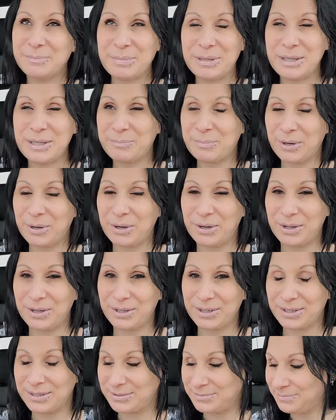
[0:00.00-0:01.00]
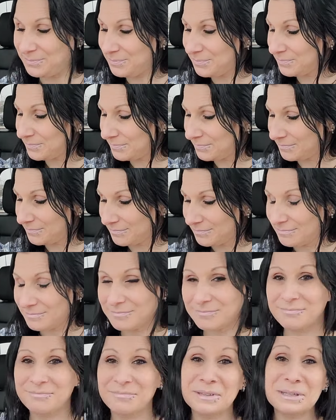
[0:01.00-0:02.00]
Peephole.
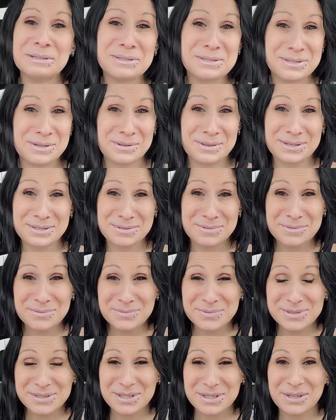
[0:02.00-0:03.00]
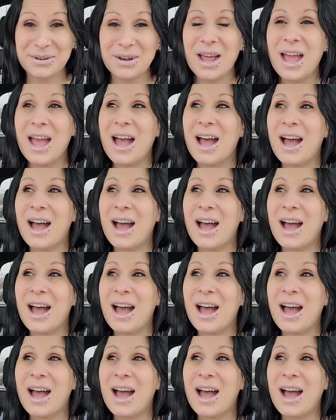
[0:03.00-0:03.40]
So this one was cute.